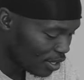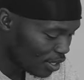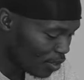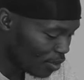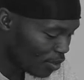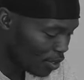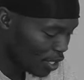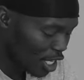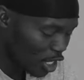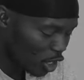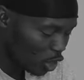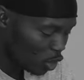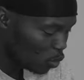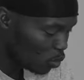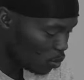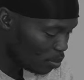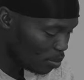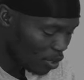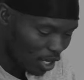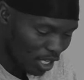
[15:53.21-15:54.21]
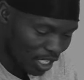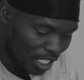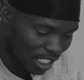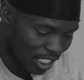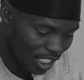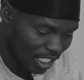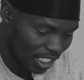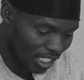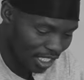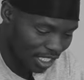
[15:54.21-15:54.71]
or their shoe
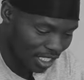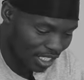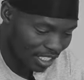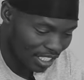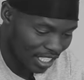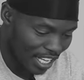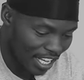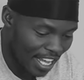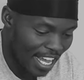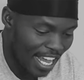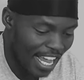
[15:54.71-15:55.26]
polishes yeah.